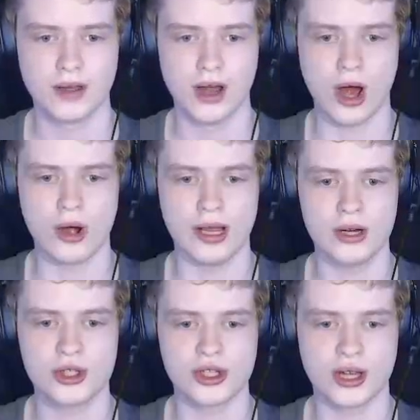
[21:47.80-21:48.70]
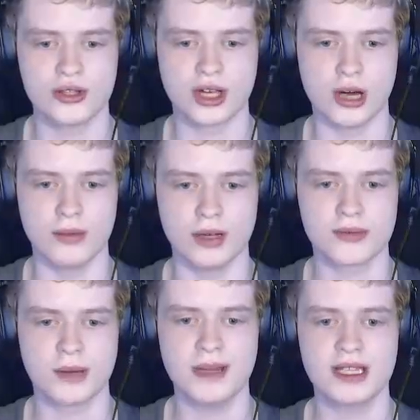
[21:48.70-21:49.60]
Oh, yeah, there's tons of cobwebs.
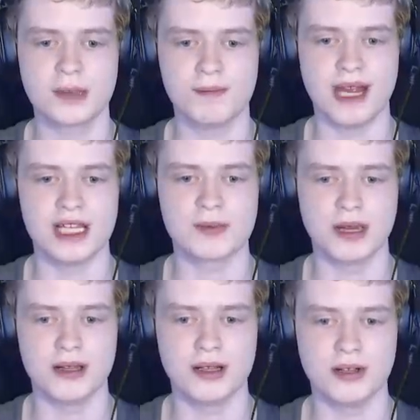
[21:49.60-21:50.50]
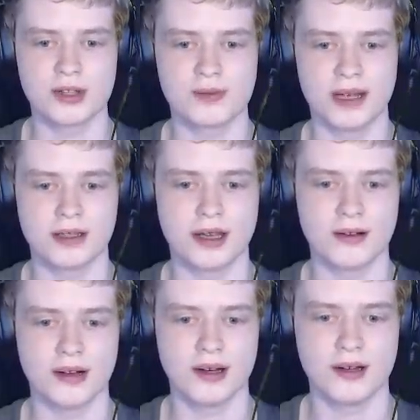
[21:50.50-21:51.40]
I mean, it's a basement. You'd expect that, right?